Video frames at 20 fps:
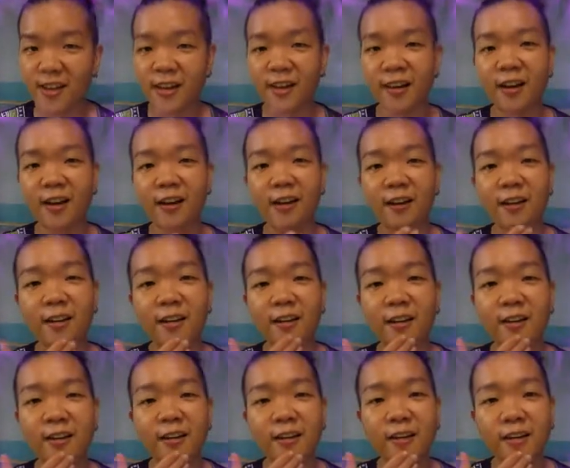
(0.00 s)
Inay,
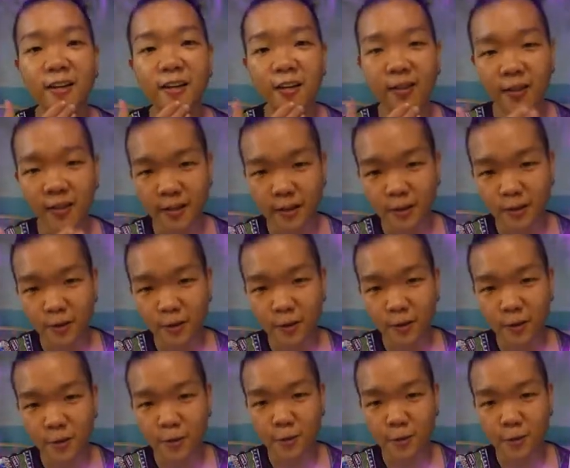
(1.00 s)
thank you.